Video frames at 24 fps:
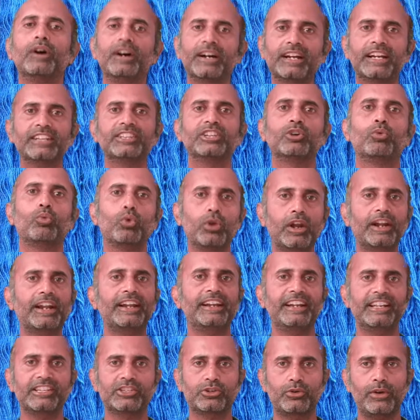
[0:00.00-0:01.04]
in the woolen
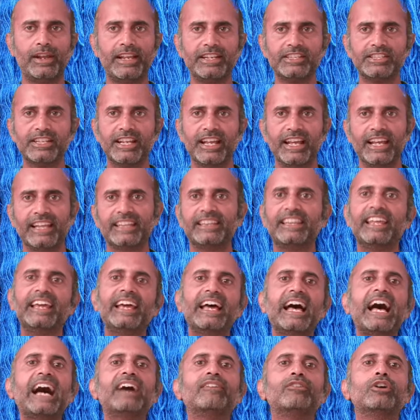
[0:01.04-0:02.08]
industries, they
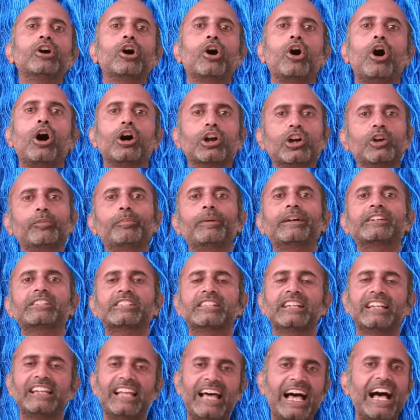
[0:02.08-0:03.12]
have an
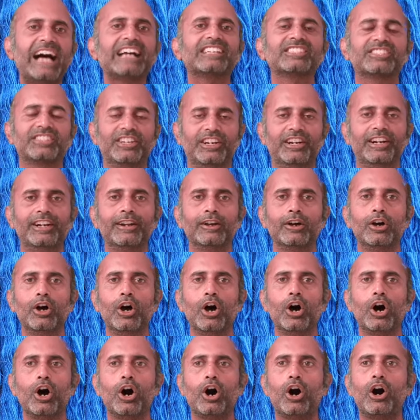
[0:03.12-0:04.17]
occupational hazard
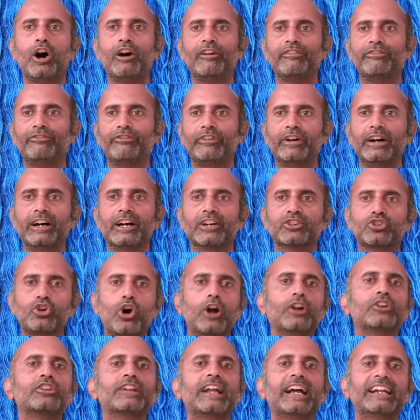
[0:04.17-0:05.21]
of
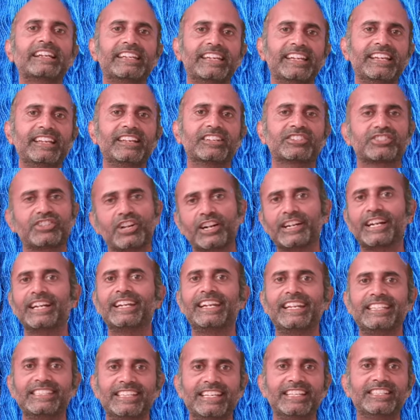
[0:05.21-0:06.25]
contracting certain
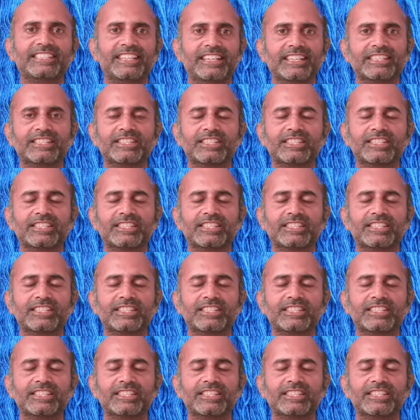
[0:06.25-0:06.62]
diseases